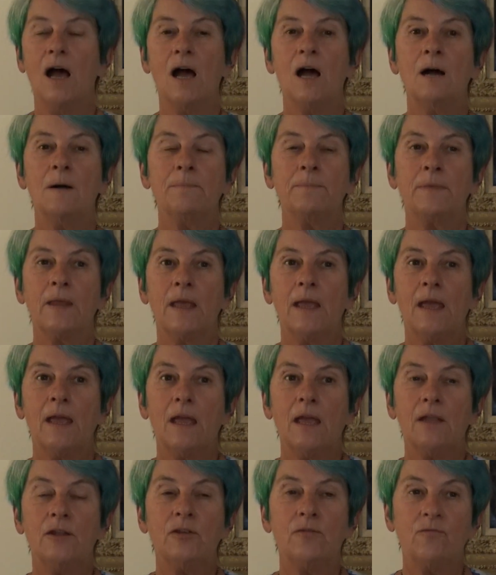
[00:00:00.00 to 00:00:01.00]
um,
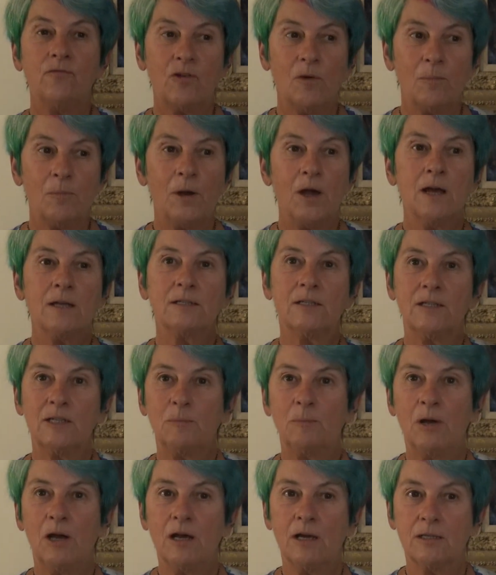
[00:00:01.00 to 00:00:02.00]
from person
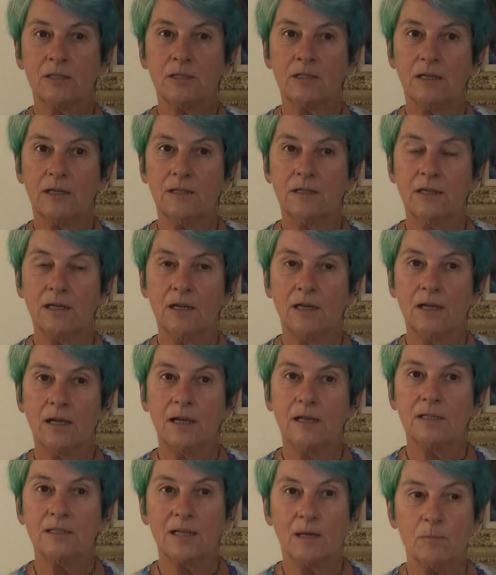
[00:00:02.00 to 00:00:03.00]
to person,
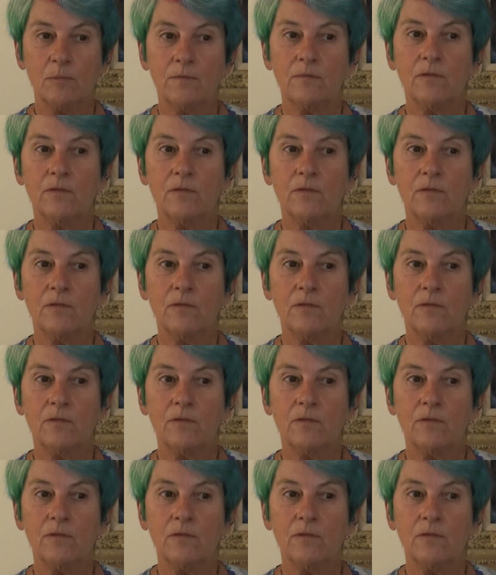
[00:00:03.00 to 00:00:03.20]
some